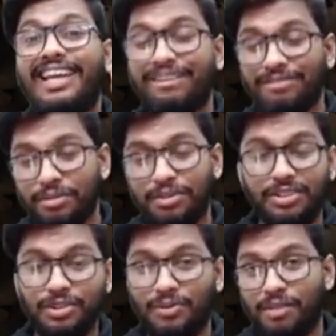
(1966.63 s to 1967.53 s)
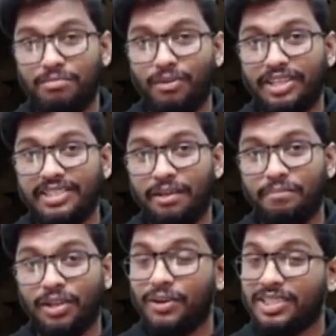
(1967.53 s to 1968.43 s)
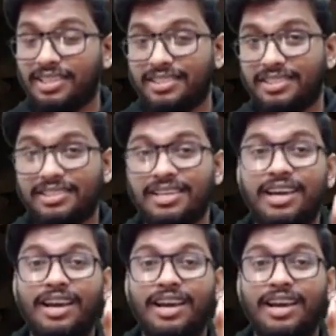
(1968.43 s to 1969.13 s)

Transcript: taken from twenty twelve board exam. The question is this: